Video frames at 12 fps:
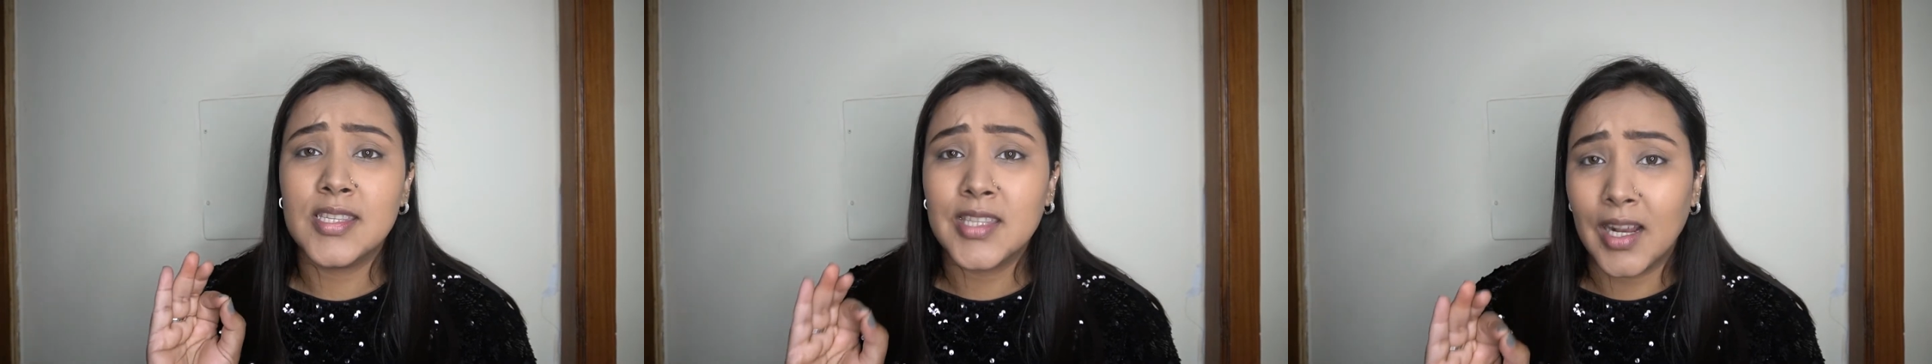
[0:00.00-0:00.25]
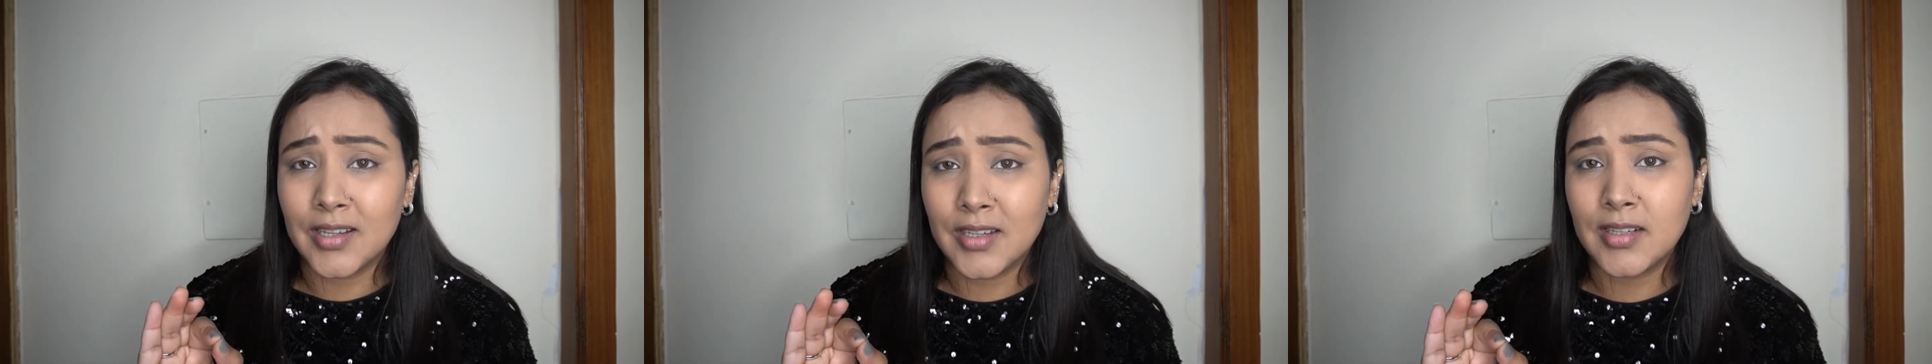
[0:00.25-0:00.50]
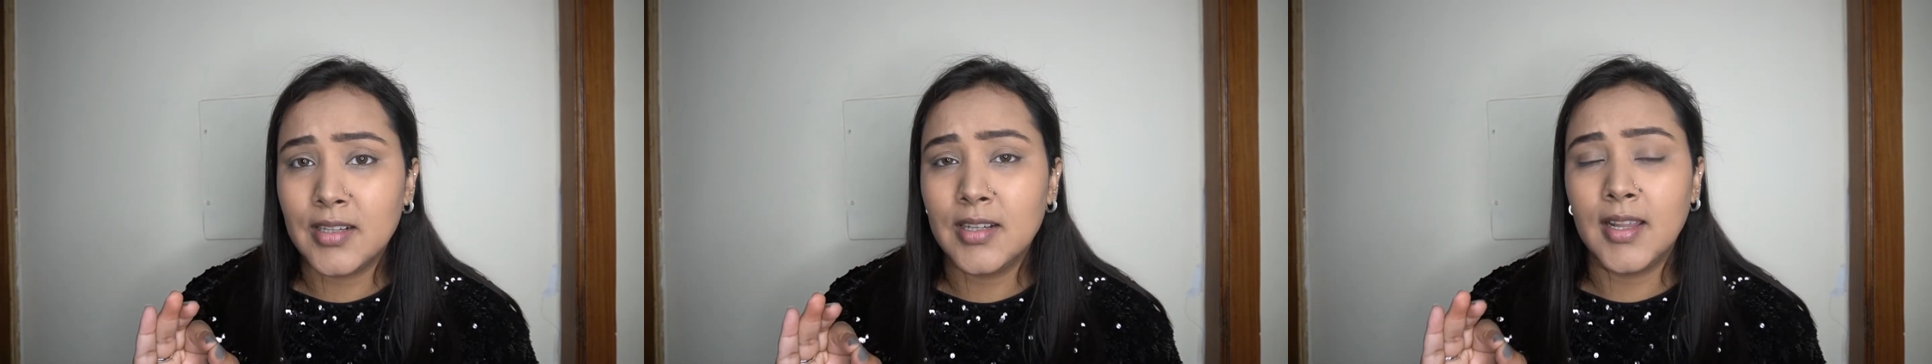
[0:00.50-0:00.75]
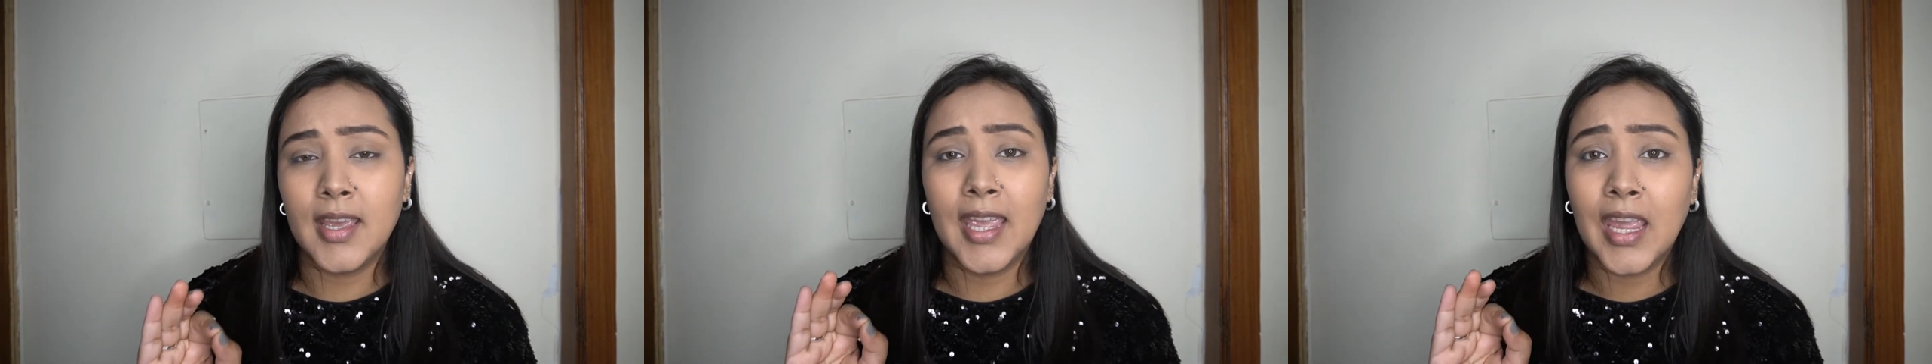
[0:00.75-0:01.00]

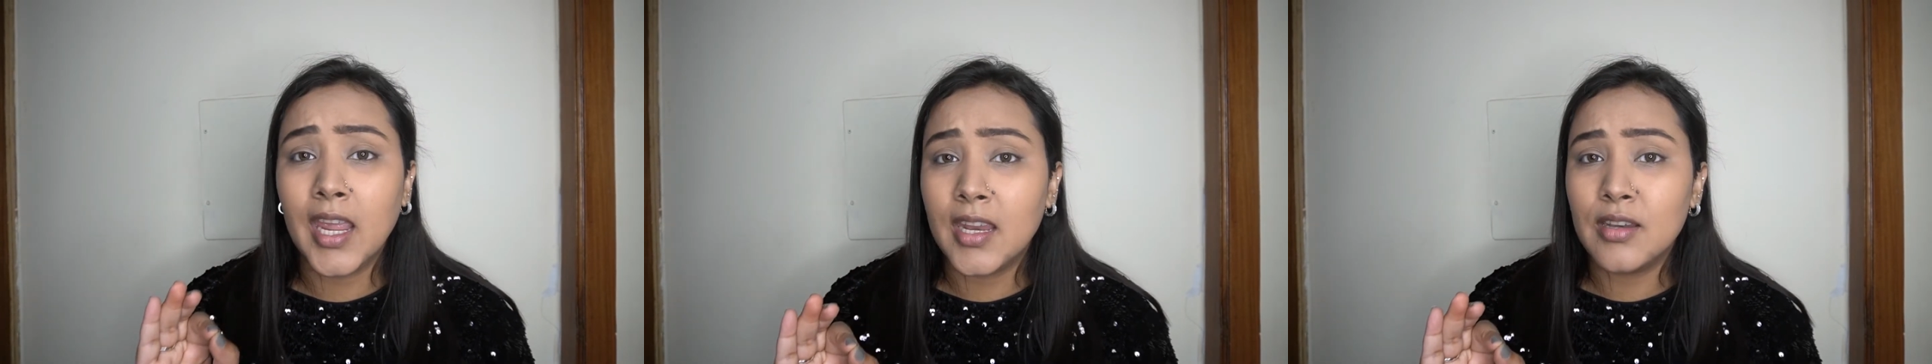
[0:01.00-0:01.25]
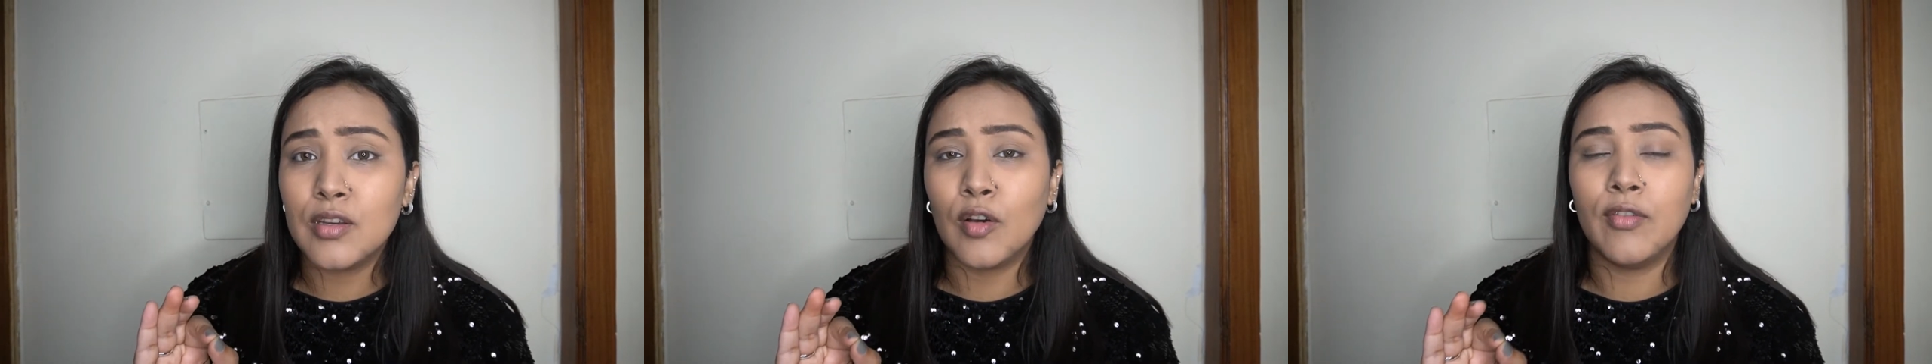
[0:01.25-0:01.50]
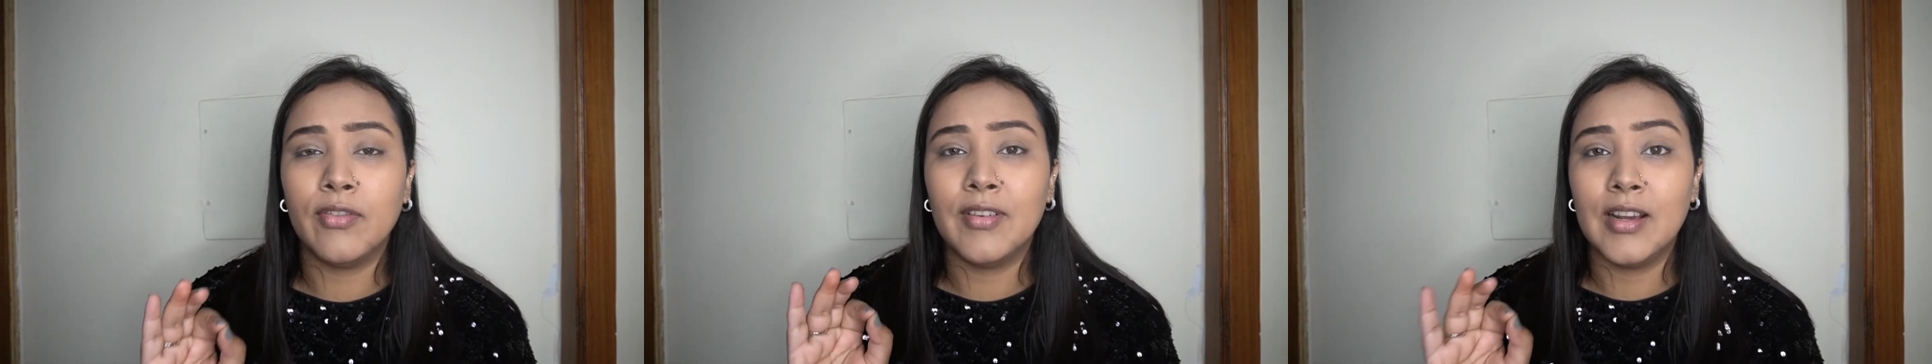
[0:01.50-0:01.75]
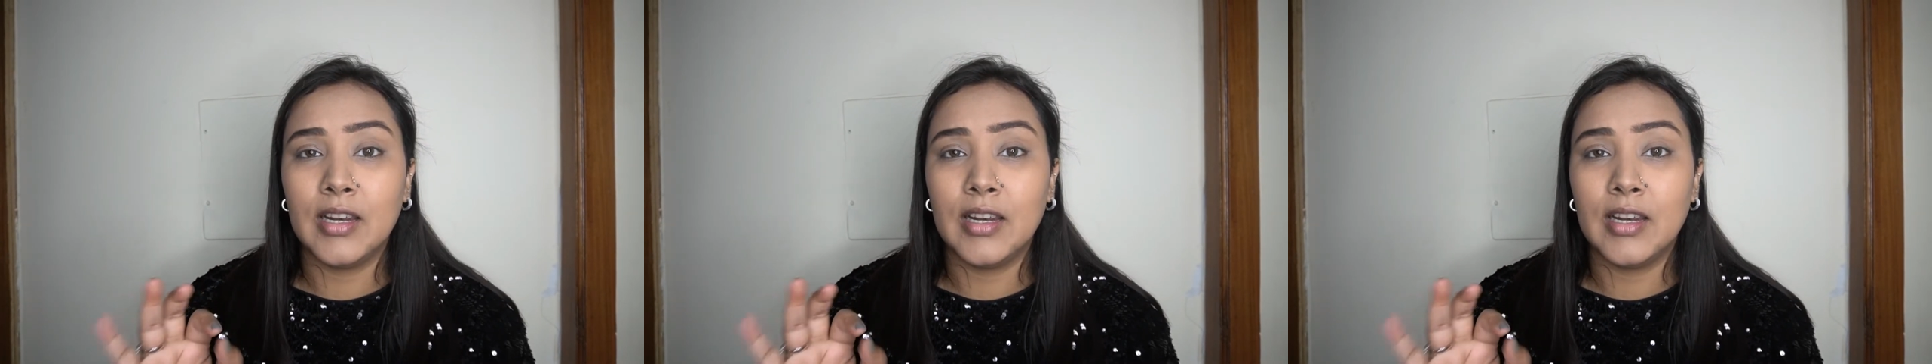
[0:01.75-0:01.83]
subtle hint of